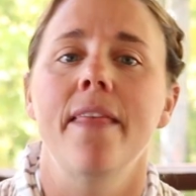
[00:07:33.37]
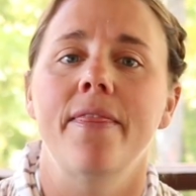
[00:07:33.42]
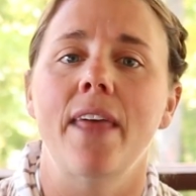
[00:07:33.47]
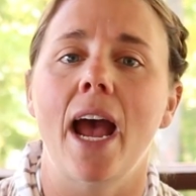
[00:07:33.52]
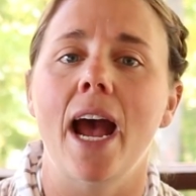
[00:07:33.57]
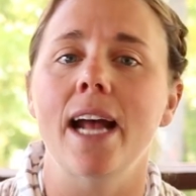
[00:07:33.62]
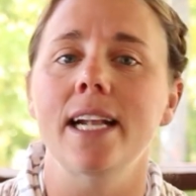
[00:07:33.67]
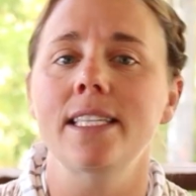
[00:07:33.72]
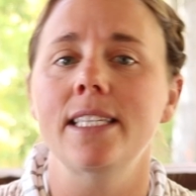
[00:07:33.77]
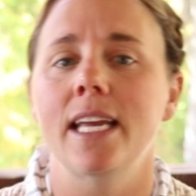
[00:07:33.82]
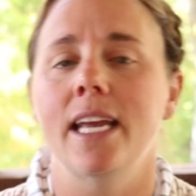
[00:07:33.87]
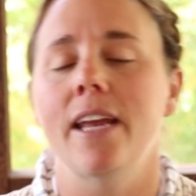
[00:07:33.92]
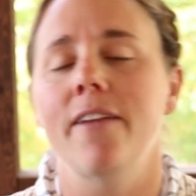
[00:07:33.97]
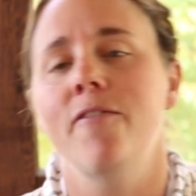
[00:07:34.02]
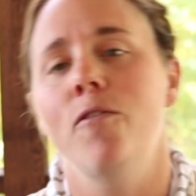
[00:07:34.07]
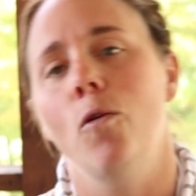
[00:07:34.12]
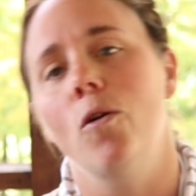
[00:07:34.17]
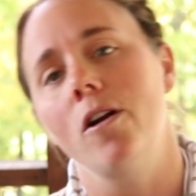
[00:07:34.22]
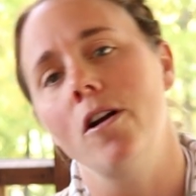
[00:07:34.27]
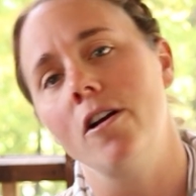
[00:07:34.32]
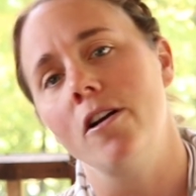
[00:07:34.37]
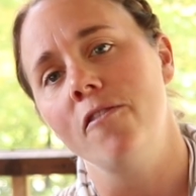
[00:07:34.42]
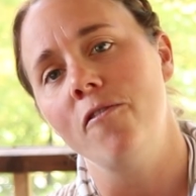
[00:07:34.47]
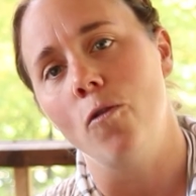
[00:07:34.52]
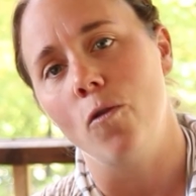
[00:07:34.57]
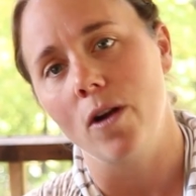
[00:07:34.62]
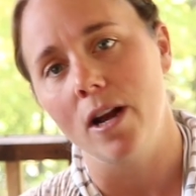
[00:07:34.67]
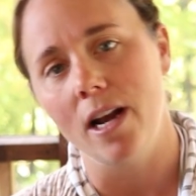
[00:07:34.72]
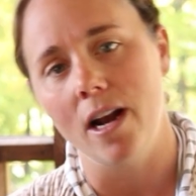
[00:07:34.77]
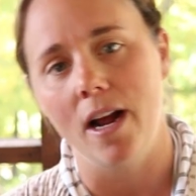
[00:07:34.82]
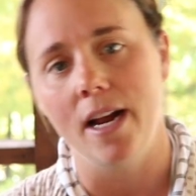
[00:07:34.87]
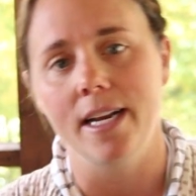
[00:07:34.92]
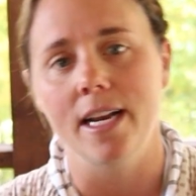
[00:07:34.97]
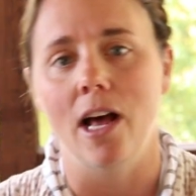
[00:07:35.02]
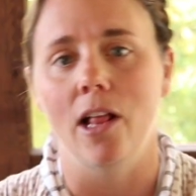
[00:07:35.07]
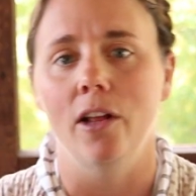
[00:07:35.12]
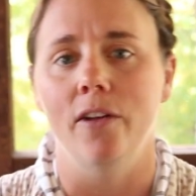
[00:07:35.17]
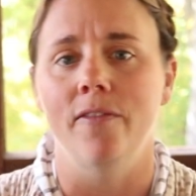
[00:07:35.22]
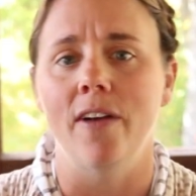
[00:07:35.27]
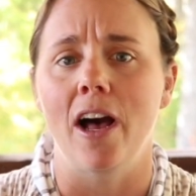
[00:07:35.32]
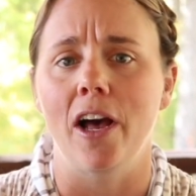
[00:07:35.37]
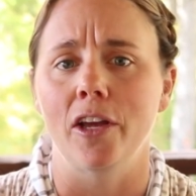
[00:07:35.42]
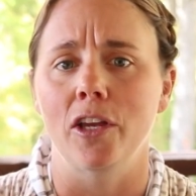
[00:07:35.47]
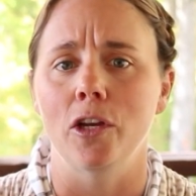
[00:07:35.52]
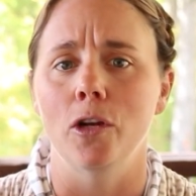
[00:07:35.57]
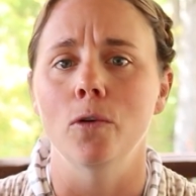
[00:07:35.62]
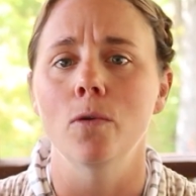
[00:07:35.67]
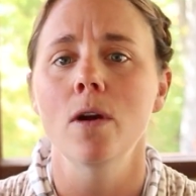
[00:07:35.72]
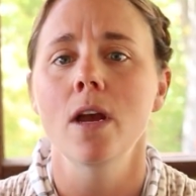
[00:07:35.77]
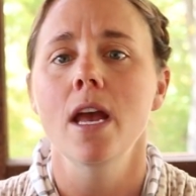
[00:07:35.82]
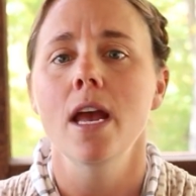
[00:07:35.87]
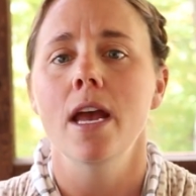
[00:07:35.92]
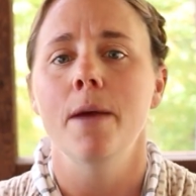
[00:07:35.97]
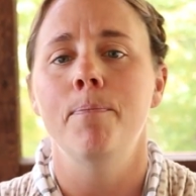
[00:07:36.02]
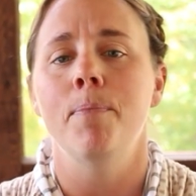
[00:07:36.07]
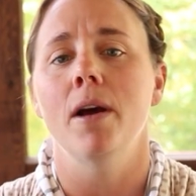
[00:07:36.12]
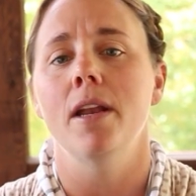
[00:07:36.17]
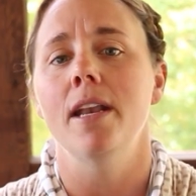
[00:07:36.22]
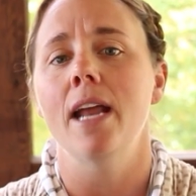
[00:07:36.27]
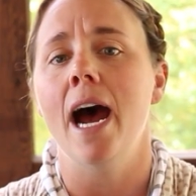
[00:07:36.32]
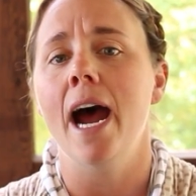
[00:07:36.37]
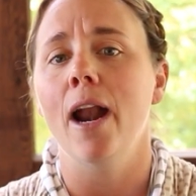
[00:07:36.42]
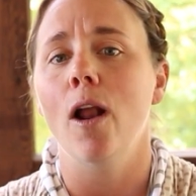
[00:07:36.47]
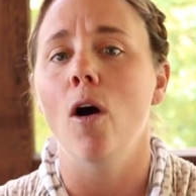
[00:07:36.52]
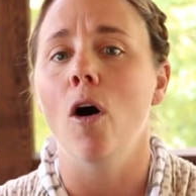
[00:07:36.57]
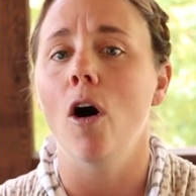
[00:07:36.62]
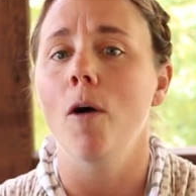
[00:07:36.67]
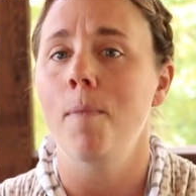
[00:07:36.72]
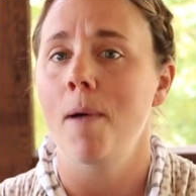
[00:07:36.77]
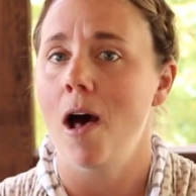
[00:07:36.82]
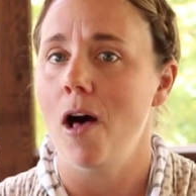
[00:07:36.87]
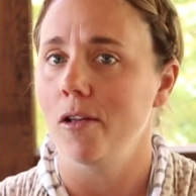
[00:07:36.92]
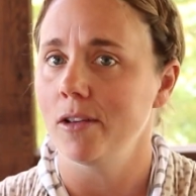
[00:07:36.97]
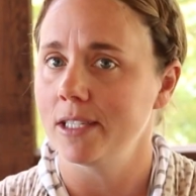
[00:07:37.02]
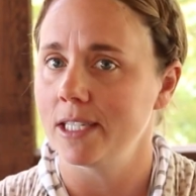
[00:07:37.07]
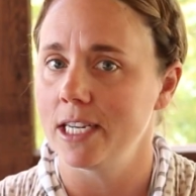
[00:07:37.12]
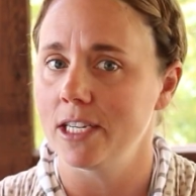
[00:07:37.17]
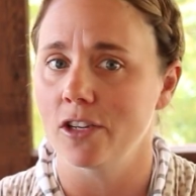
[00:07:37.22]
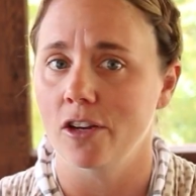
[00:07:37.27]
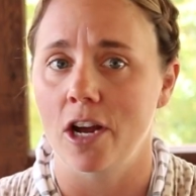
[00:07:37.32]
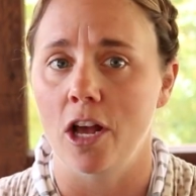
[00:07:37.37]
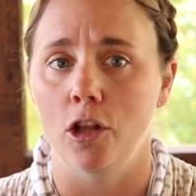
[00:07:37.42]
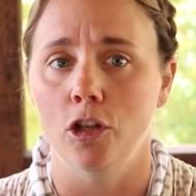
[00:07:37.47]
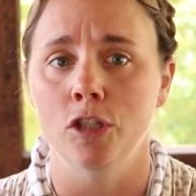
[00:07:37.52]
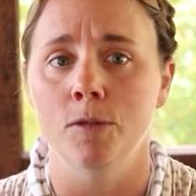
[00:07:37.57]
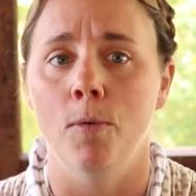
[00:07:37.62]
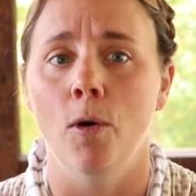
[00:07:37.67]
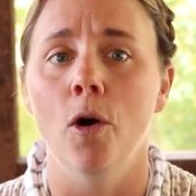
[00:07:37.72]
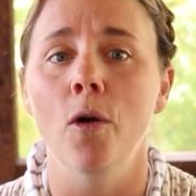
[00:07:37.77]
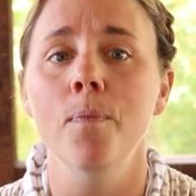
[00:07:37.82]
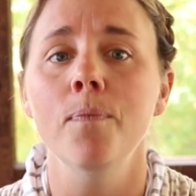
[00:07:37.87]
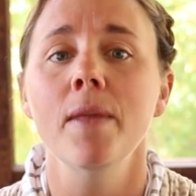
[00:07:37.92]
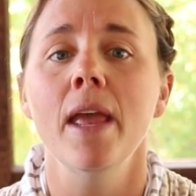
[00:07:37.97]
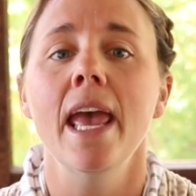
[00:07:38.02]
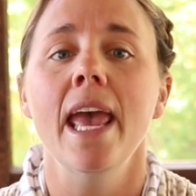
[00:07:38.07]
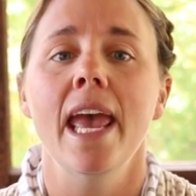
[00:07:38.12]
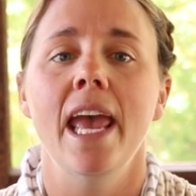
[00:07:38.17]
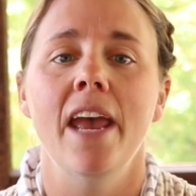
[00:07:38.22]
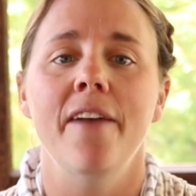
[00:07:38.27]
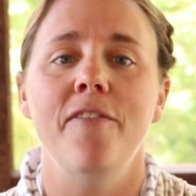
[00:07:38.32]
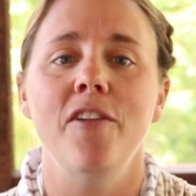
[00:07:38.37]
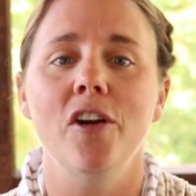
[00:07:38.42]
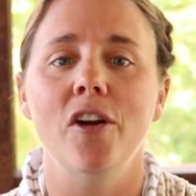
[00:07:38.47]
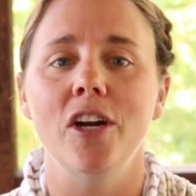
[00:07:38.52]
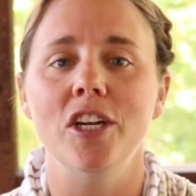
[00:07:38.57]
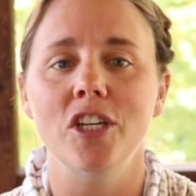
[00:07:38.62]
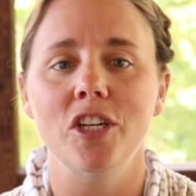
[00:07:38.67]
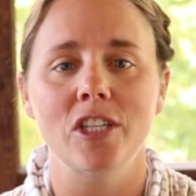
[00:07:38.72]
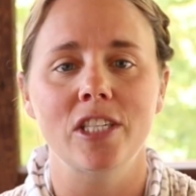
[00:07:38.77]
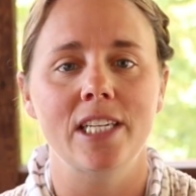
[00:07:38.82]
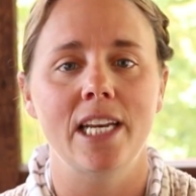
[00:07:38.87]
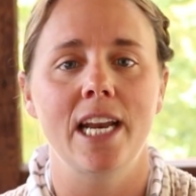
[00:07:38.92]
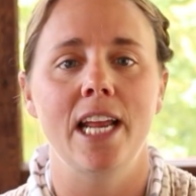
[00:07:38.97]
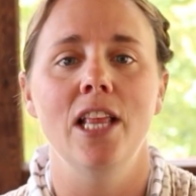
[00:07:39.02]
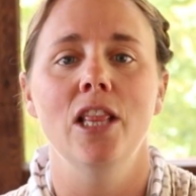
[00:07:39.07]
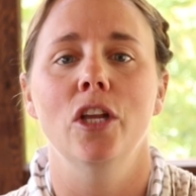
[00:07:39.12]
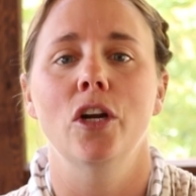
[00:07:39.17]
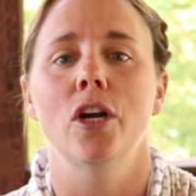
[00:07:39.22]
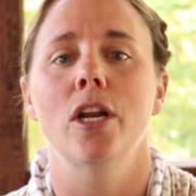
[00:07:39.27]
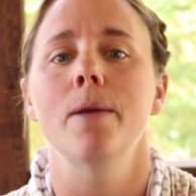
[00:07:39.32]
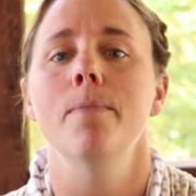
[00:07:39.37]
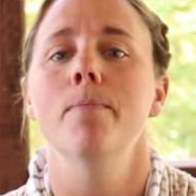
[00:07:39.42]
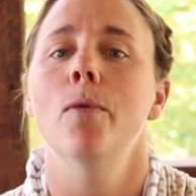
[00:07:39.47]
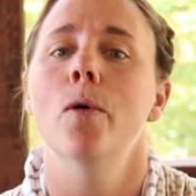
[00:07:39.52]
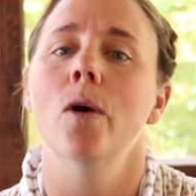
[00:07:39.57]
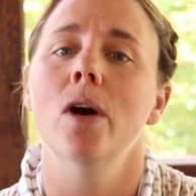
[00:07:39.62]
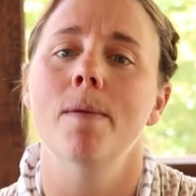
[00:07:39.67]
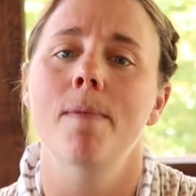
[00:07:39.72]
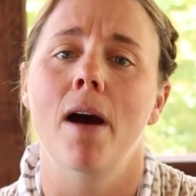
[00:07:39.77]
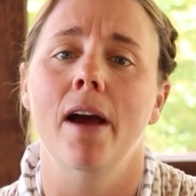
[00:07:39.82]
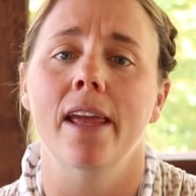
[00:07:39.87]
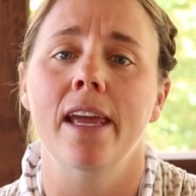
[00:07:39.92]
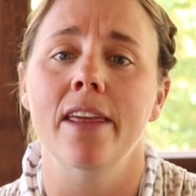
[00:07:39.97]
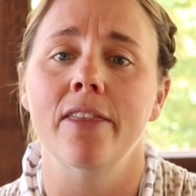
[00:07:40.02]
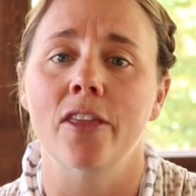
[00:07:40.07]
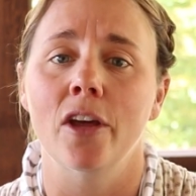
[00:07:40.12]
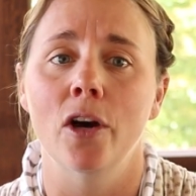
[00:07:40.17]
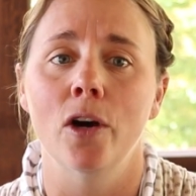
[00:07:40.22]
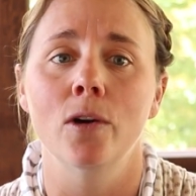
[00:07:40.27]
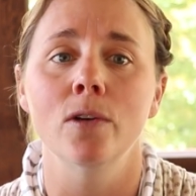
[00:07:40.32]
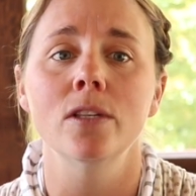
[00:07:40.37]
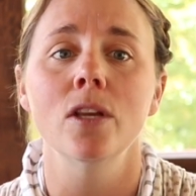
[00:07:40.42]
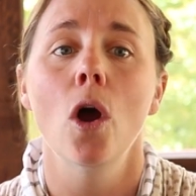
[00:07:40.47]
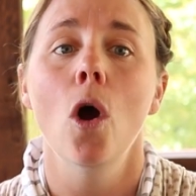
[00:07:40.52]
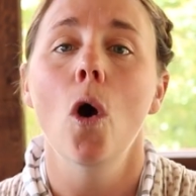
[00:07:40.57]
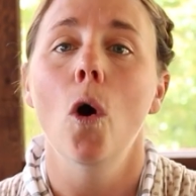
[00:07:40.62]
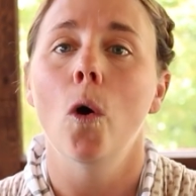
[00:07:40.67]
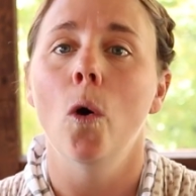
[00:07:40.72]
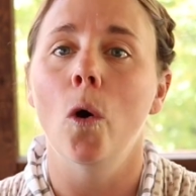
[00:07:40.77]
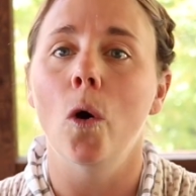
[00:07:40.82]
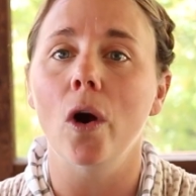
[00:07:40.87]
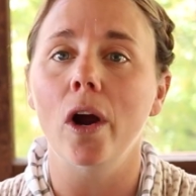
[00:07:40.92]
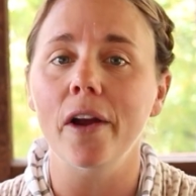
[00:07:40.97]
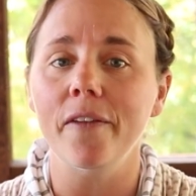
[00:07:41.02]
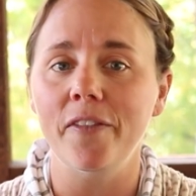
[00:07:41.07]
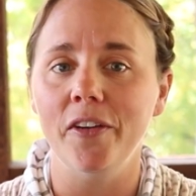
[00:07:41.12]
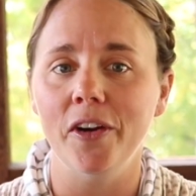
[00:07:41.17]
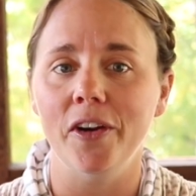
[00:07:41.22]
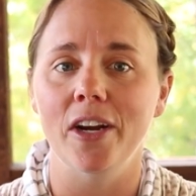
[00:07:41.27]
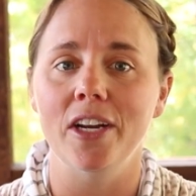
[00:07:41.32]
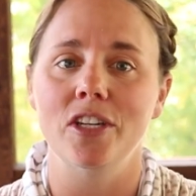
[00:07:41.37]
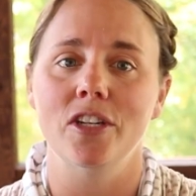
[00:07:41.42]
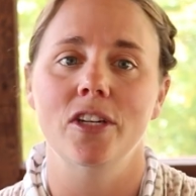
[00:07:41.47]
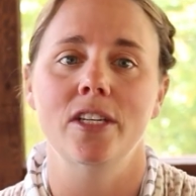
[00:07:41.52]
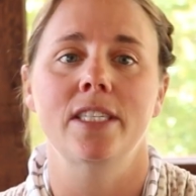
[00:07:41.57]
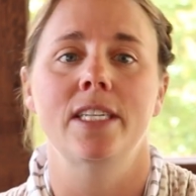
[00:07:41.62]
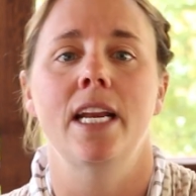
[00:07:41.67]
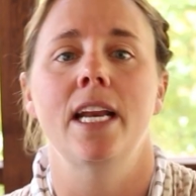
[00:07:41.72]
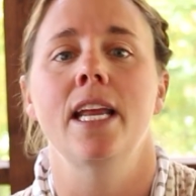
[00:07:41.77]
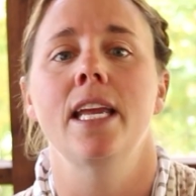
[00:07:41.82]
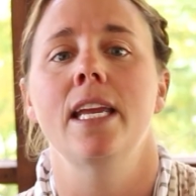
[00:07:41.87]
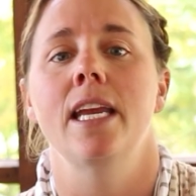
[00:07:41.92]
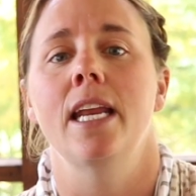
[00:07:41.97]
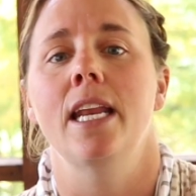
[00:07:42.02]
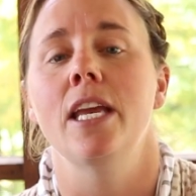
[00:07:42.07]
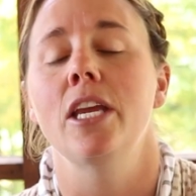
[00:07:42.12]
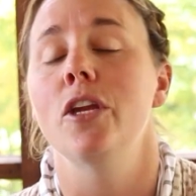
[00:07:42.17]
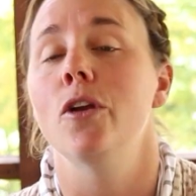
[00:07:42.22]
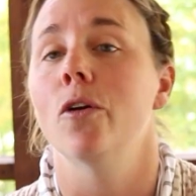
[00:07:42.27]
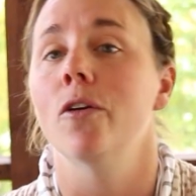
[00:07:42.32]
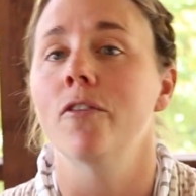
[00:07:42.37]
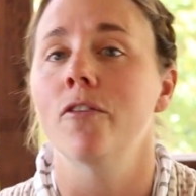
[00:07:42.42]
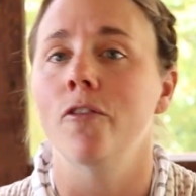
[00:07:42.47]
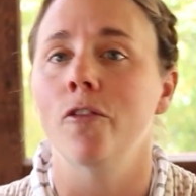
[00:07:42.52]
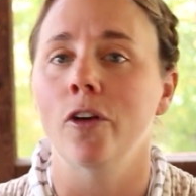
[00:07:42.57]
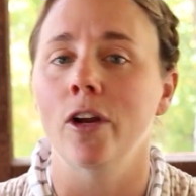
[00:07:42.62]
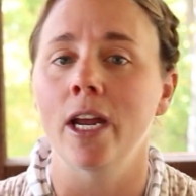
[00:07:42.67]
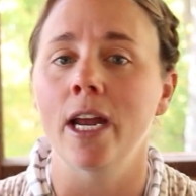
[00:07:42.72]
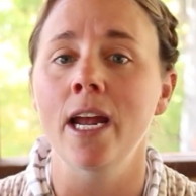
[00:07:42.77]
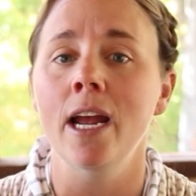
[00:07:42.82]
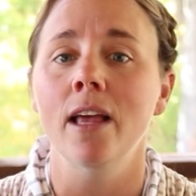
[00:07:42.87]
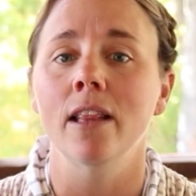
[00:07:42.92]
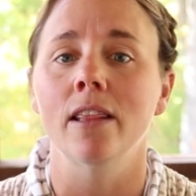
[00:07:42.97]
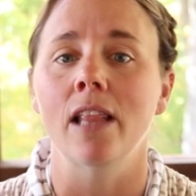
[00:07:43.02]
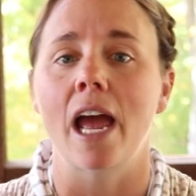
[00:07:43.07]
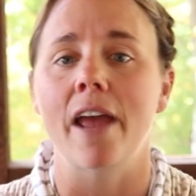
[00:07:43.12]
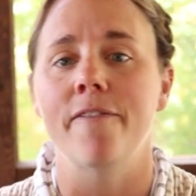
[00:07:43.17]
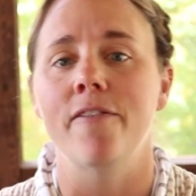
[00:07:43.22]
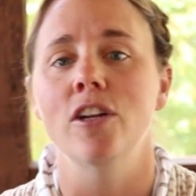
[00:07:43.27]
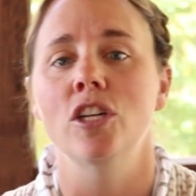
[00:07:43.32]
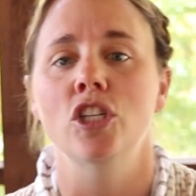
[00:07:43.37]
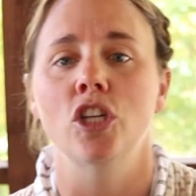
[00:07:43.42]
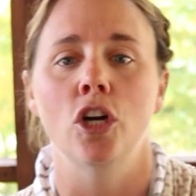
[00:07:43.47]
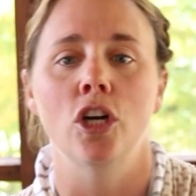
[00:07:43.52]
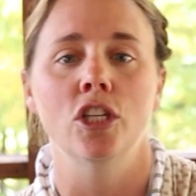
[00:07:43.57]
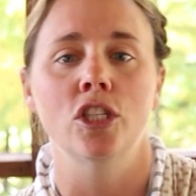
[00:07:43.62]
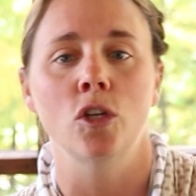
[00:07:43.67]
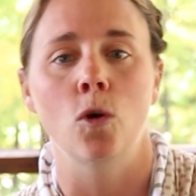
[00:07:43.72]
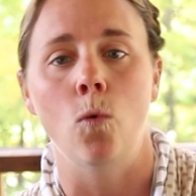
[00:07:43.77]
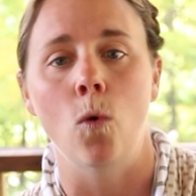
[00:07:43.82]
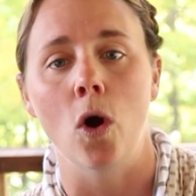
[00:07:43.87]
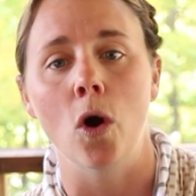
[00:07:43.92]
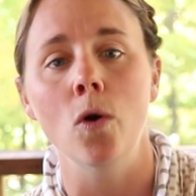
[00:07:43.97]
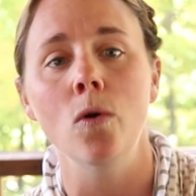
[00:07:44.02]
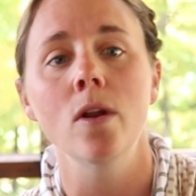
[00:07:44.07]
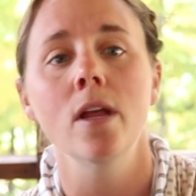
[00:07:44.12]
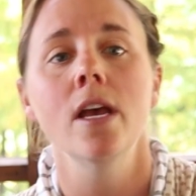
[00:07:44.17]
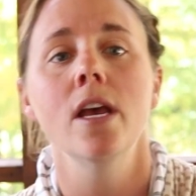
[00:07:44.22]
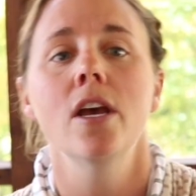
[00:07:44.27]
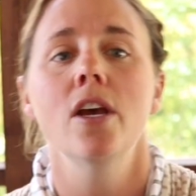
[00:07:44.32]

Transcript: That's a $449 value, but not all policies are eligible. If you're interested in learning more about ethos or if you're interested in getting your free life insurance quote,